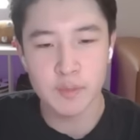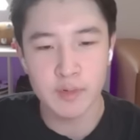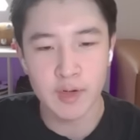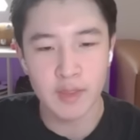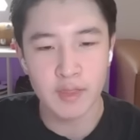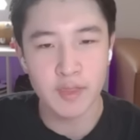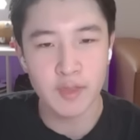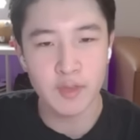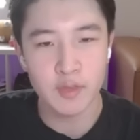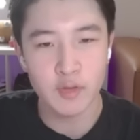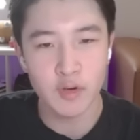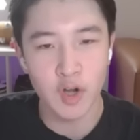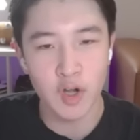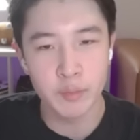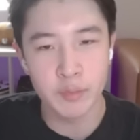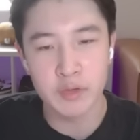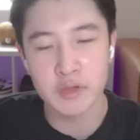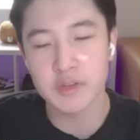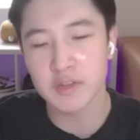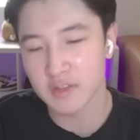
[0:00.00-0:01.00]
but I think they're all
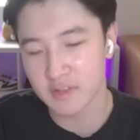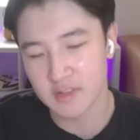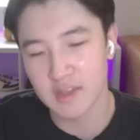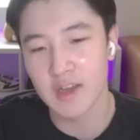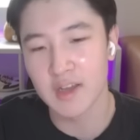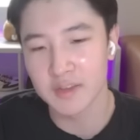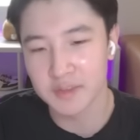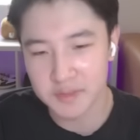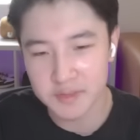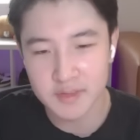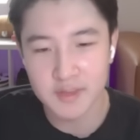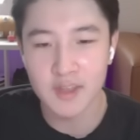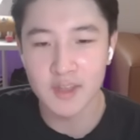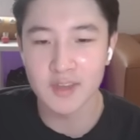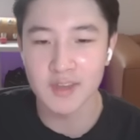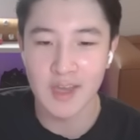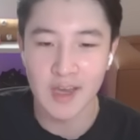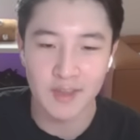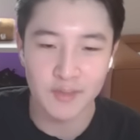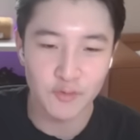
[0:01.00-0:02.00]
buildings. Yeah, I
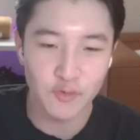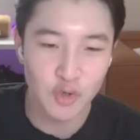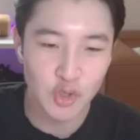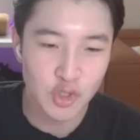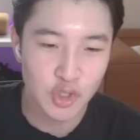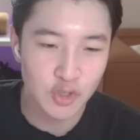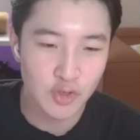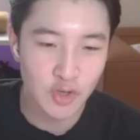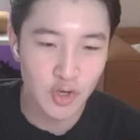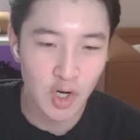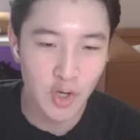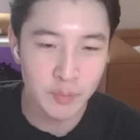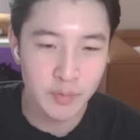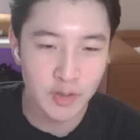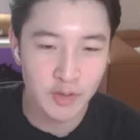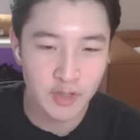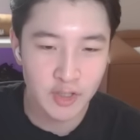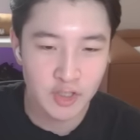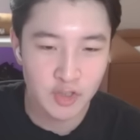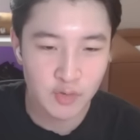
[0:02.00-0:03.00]
think, yeah, for sure they're all
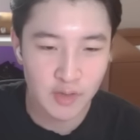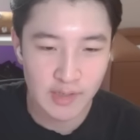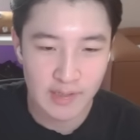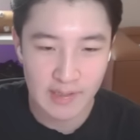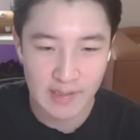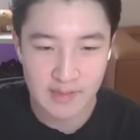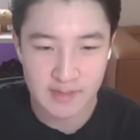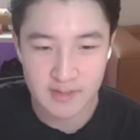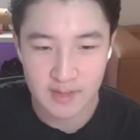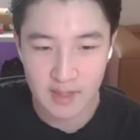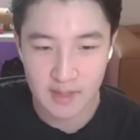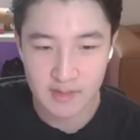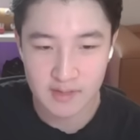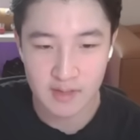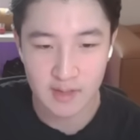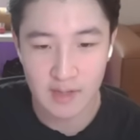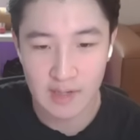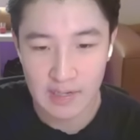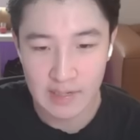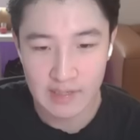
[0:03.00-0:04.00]
buildings. We got SK
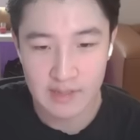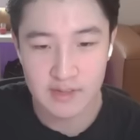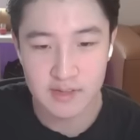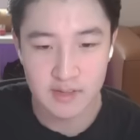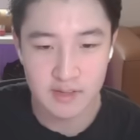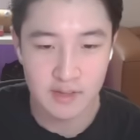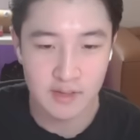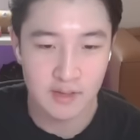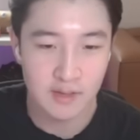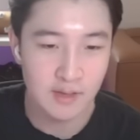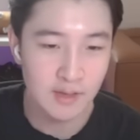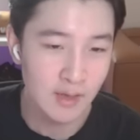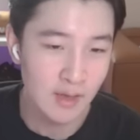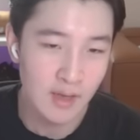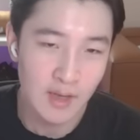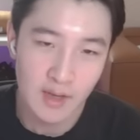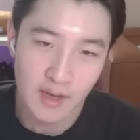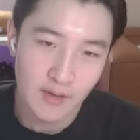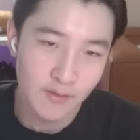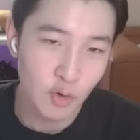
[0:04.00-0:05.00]
saying high skill,
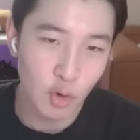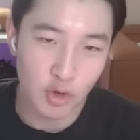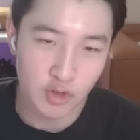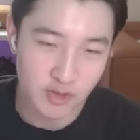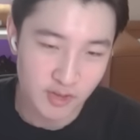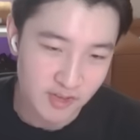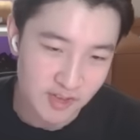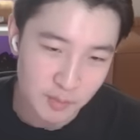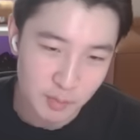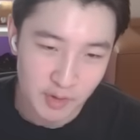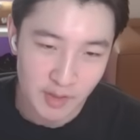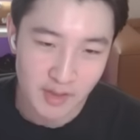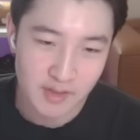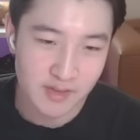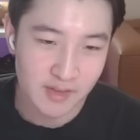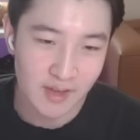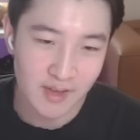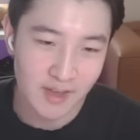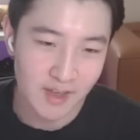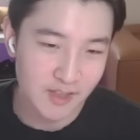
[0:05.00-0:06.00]
of course, because he plays
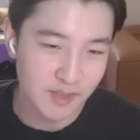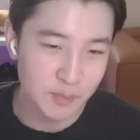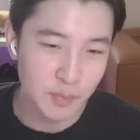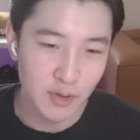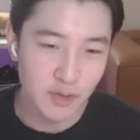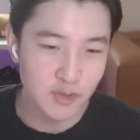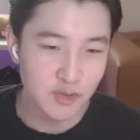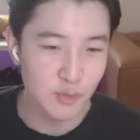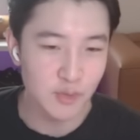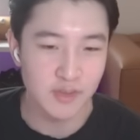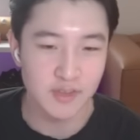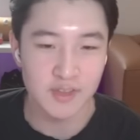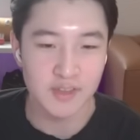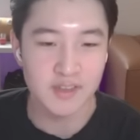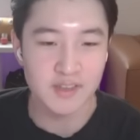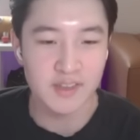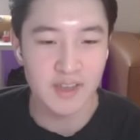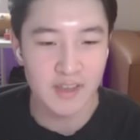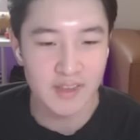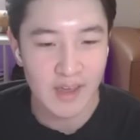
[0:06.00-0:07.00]
Expo, so he's going to
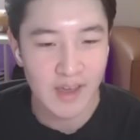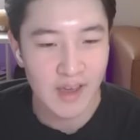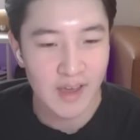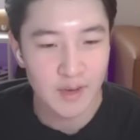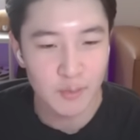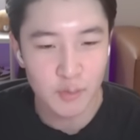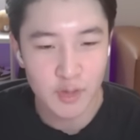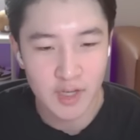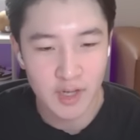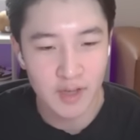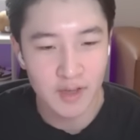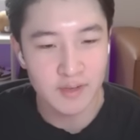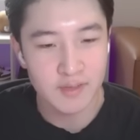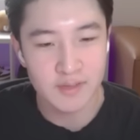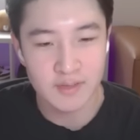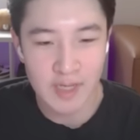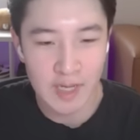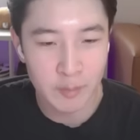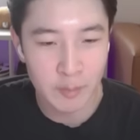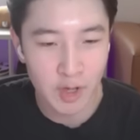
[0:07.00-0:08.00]
say that. We
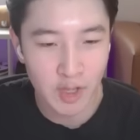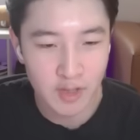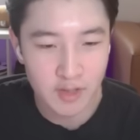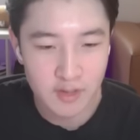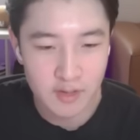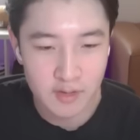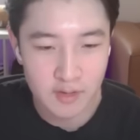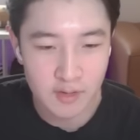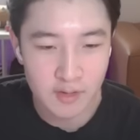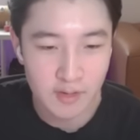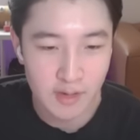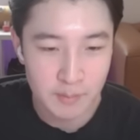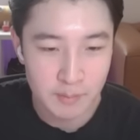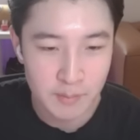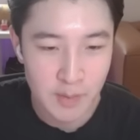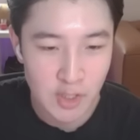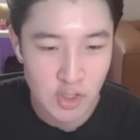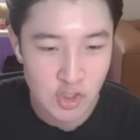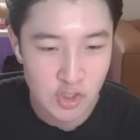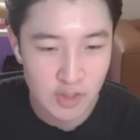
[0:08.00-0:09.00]
got Dybala here
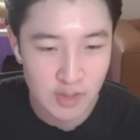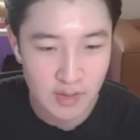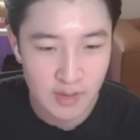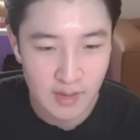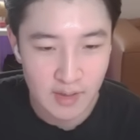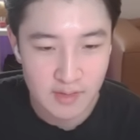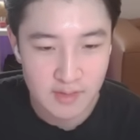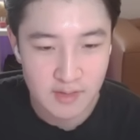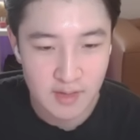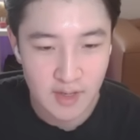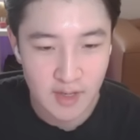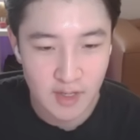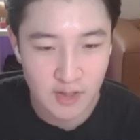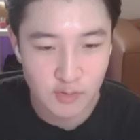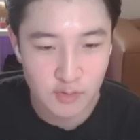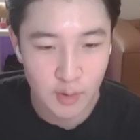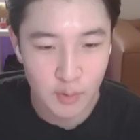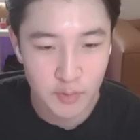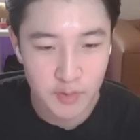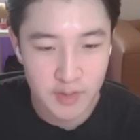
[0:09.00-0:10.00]
mentioning SK
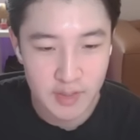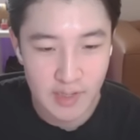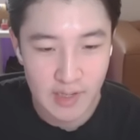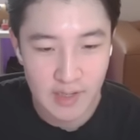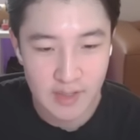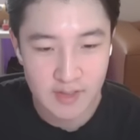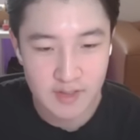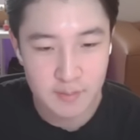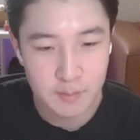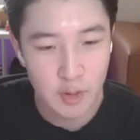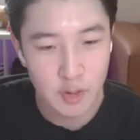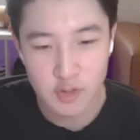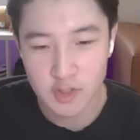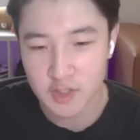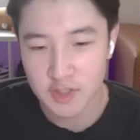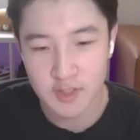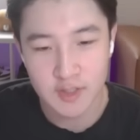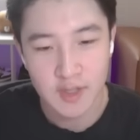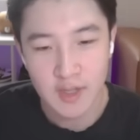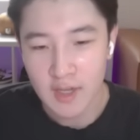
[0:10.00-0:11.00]
as well with the eyes
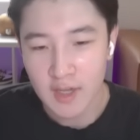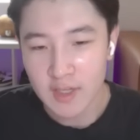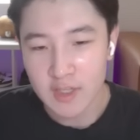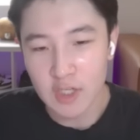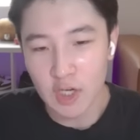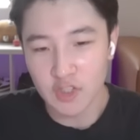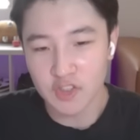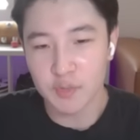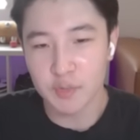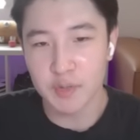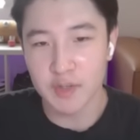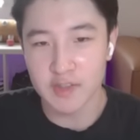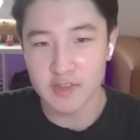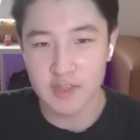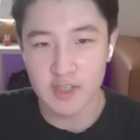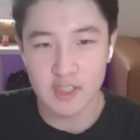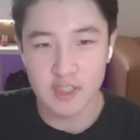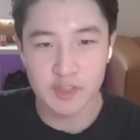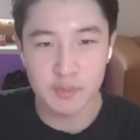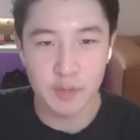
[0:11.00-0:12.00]
emoji. He also plays
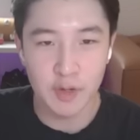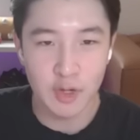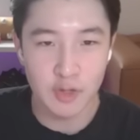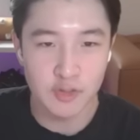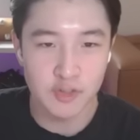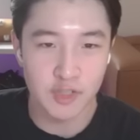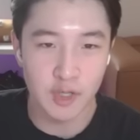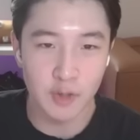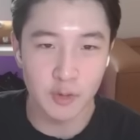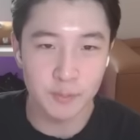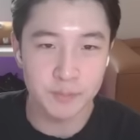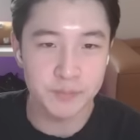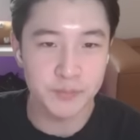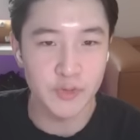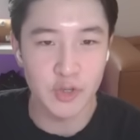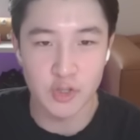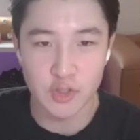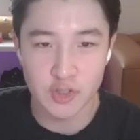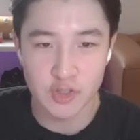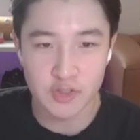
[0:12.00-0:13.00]
Expo, so
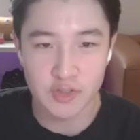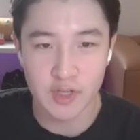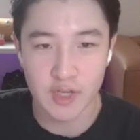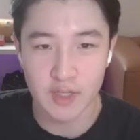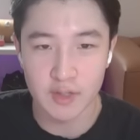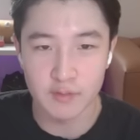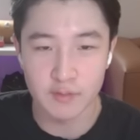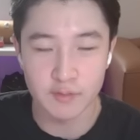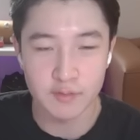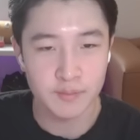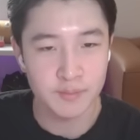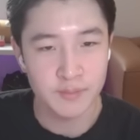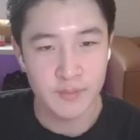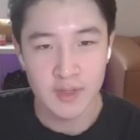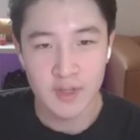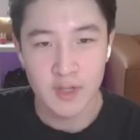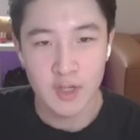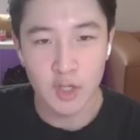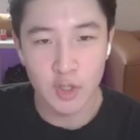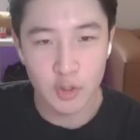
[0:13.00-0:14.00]
they're just kind of
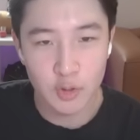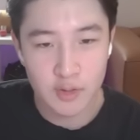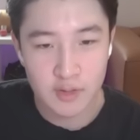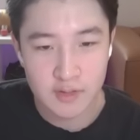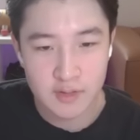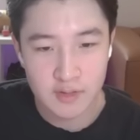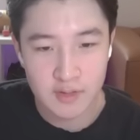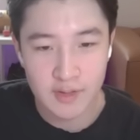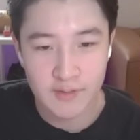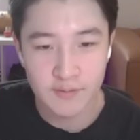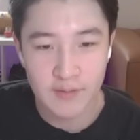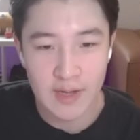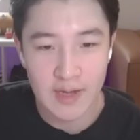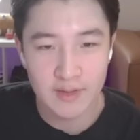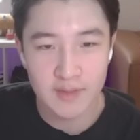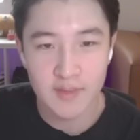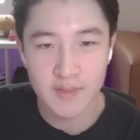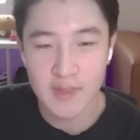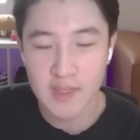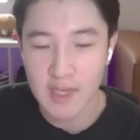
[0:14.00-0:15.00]
alluding to the
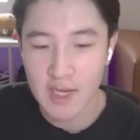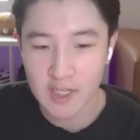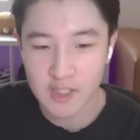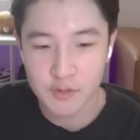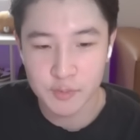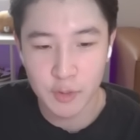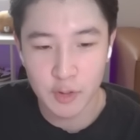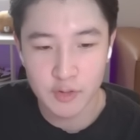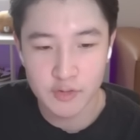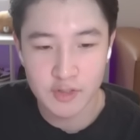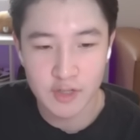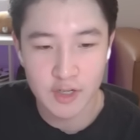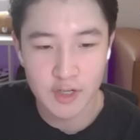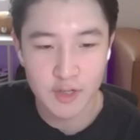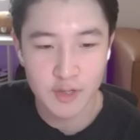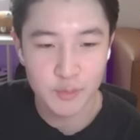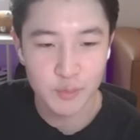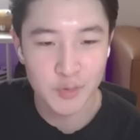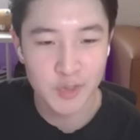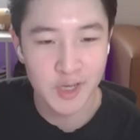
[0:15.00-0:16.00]
fact that the Expo is
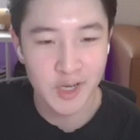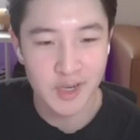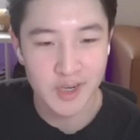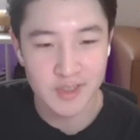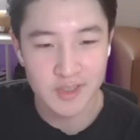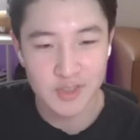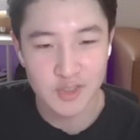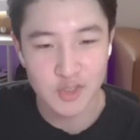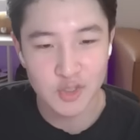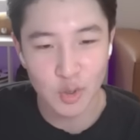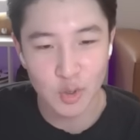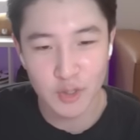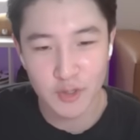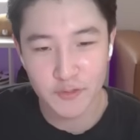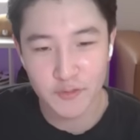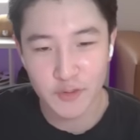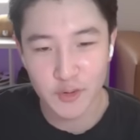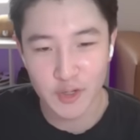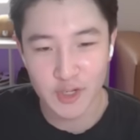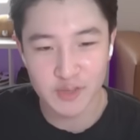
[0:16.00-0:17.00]
there. We got Solar
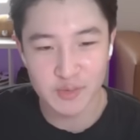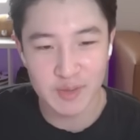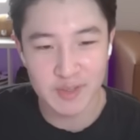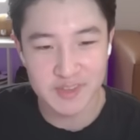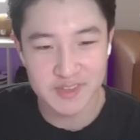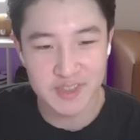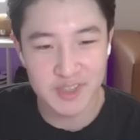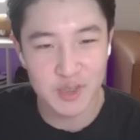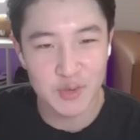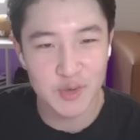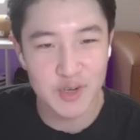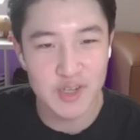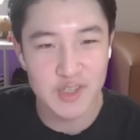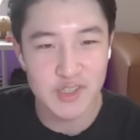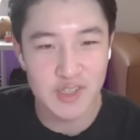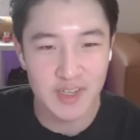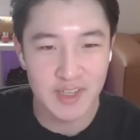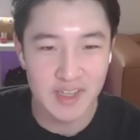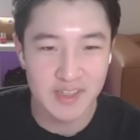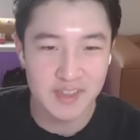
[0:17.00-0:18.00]
Fury as well saying cringe,
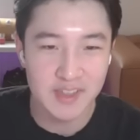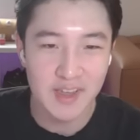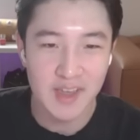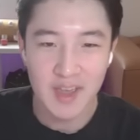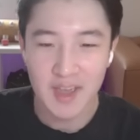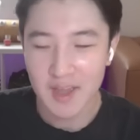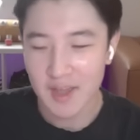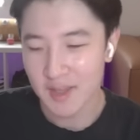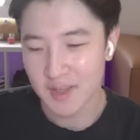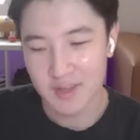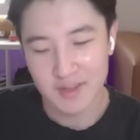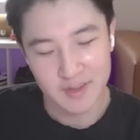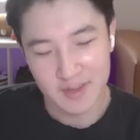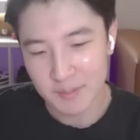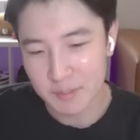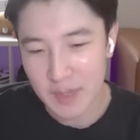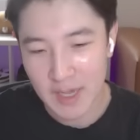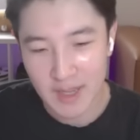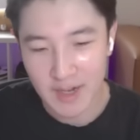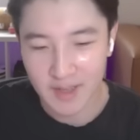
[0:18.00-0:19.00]
I guess.
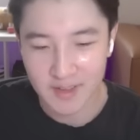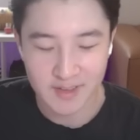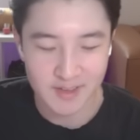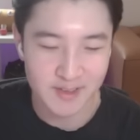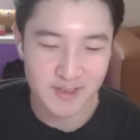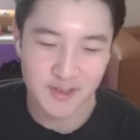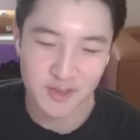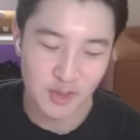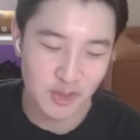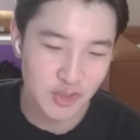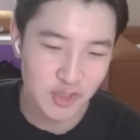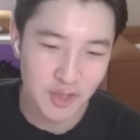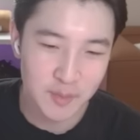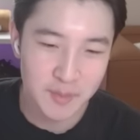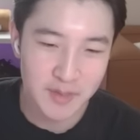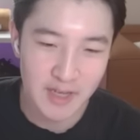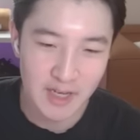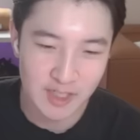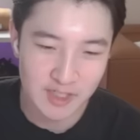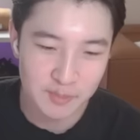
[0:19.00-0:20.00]
Man, there's so
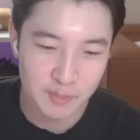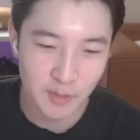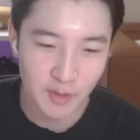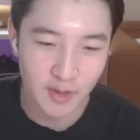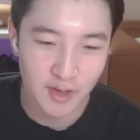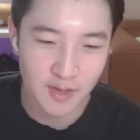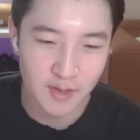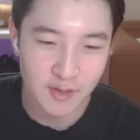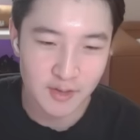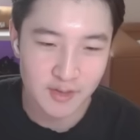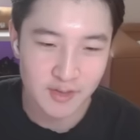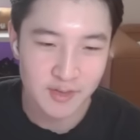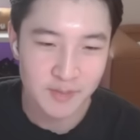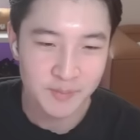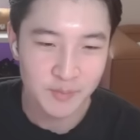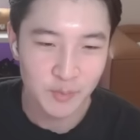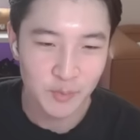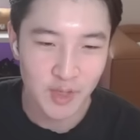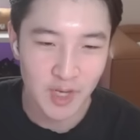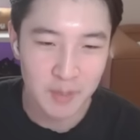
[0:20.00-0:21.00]
many Expo haters.
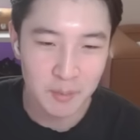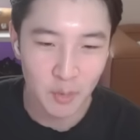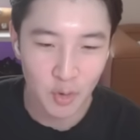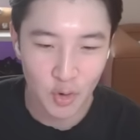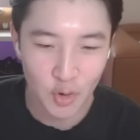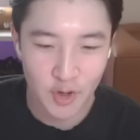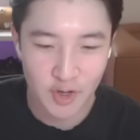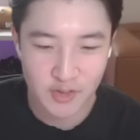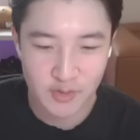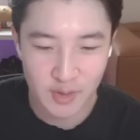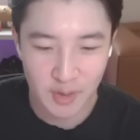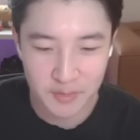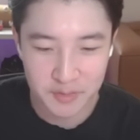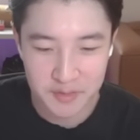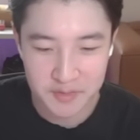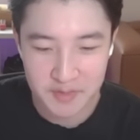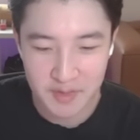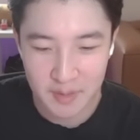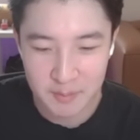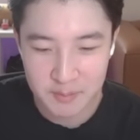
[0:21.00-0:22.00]
We got Mortar as well, the
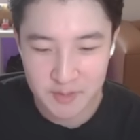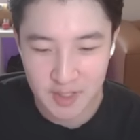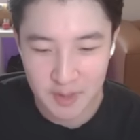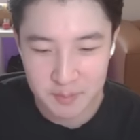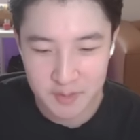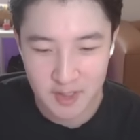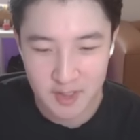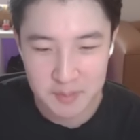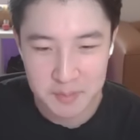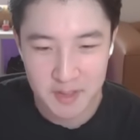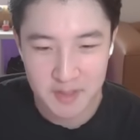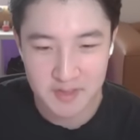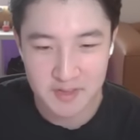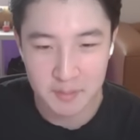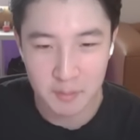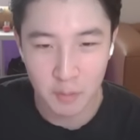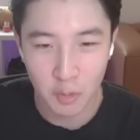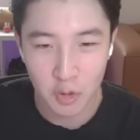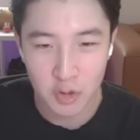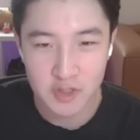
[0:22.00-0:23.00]
thumbs up here because the
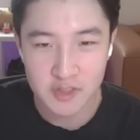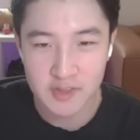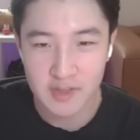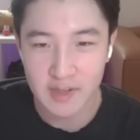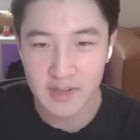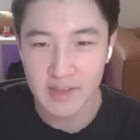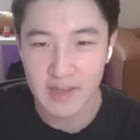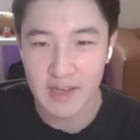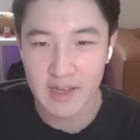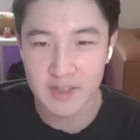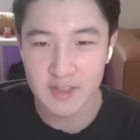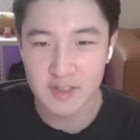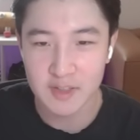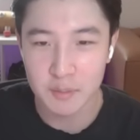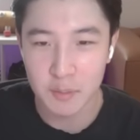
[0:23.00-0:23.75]
Mortar is getting added to